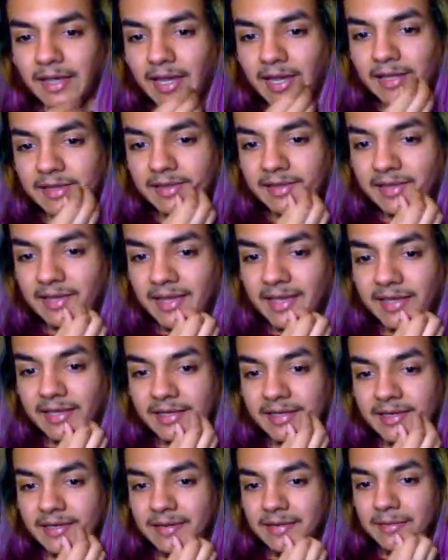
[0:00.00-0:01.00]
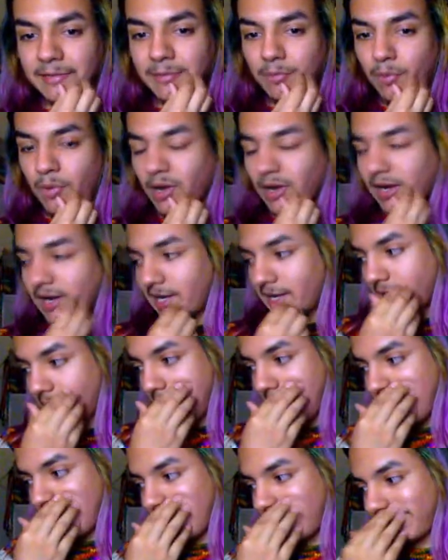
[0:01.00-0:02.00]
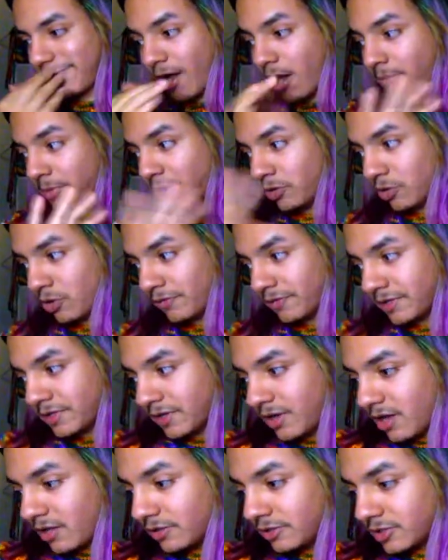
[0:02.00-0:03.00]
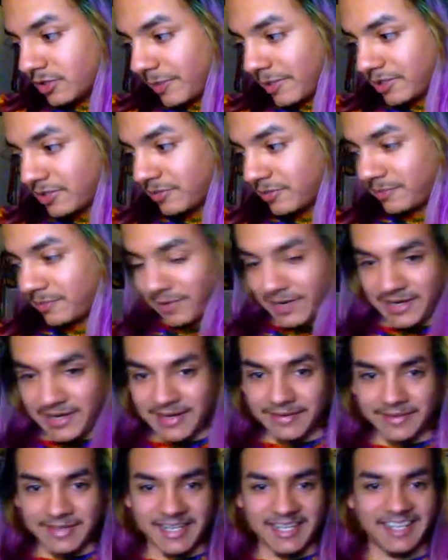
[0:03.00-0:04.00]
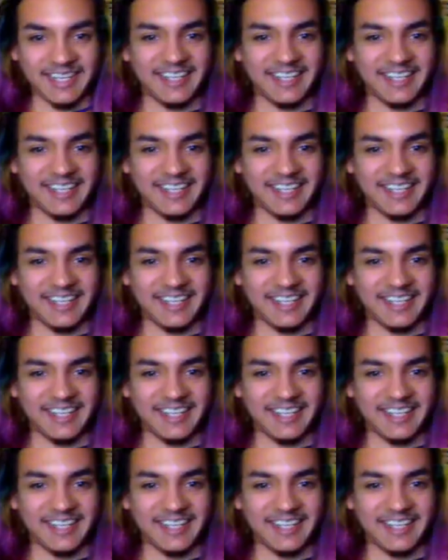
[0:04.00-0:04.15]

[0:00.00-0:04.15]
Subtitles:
And then what I have, I'm all over the color spectrum right now.